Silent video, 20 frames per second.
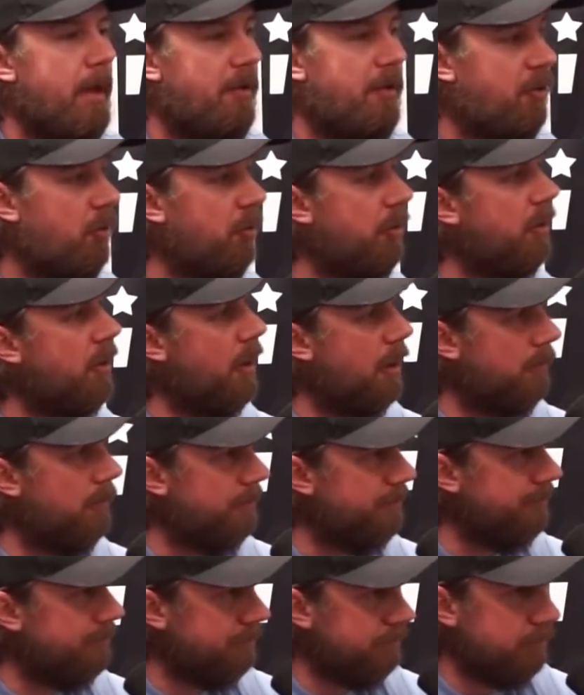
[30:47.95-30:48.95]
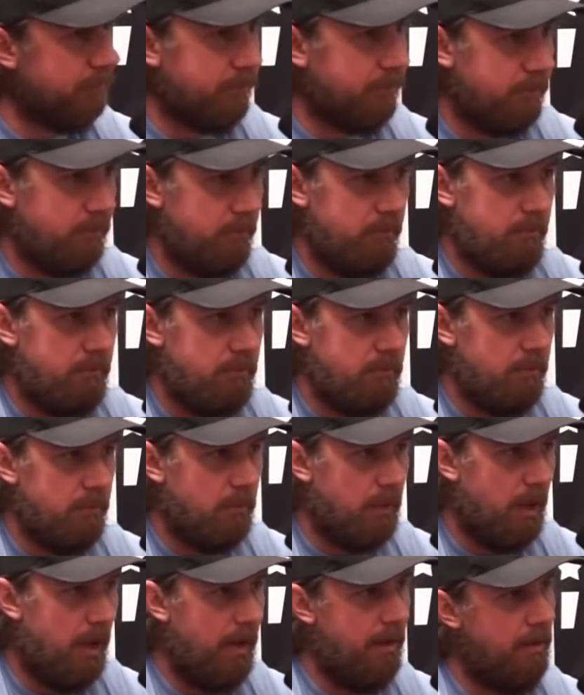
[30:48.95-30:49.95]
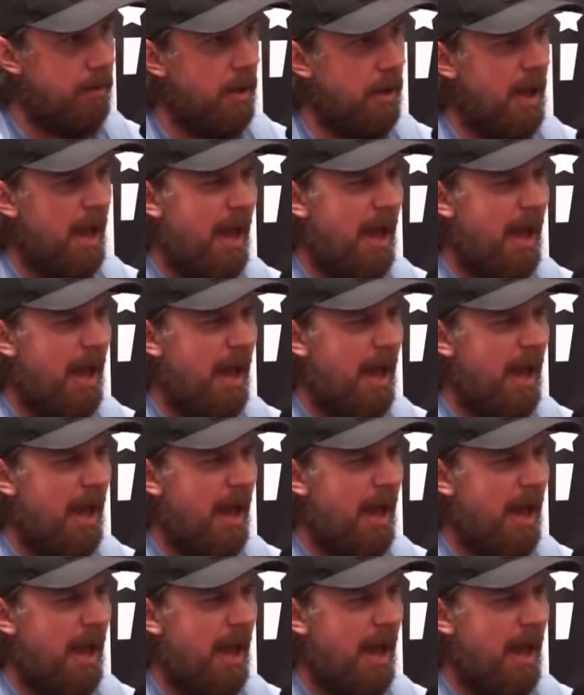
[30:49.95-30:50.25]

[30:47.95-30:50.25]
it's who you know. Okay.